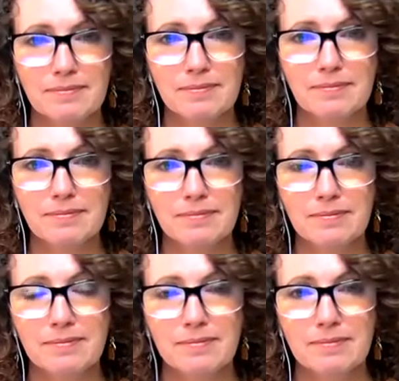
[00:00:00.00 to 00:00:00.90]

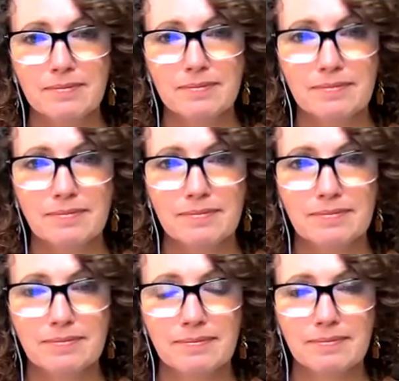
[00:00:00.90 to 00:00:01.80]

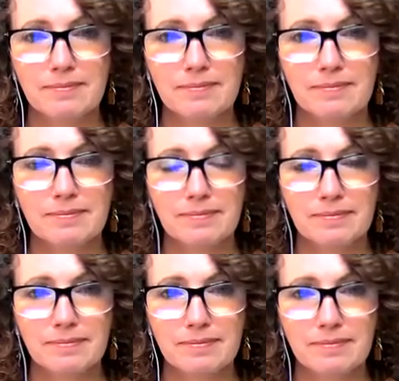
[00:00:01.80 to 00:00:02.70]

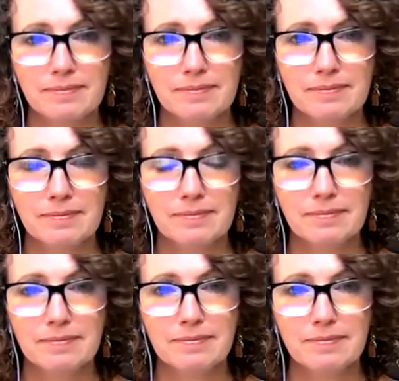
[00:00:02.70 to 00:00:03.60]

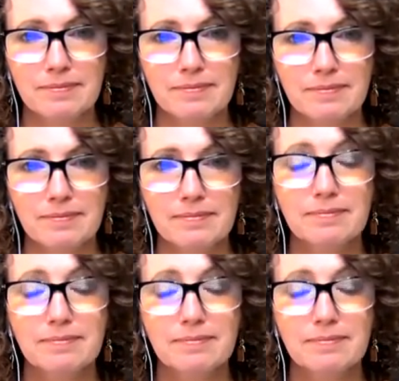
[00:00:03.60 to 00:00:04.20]
(silent)